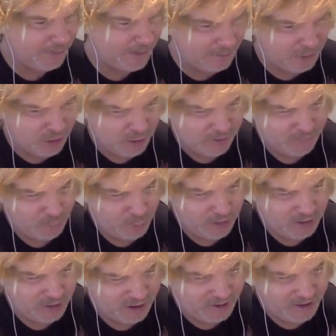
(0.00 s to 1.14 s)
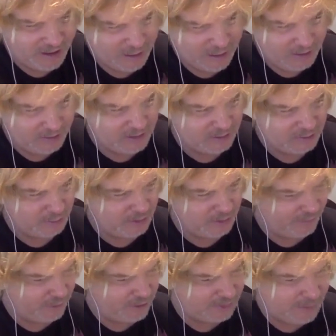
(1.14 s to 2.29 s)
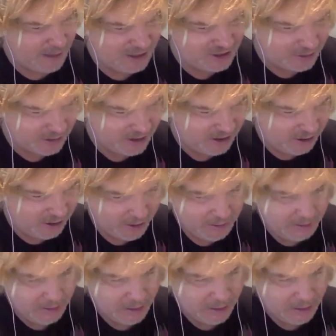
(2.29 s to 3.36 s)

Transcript: I'm going with her, and I think this will be the first match on the card.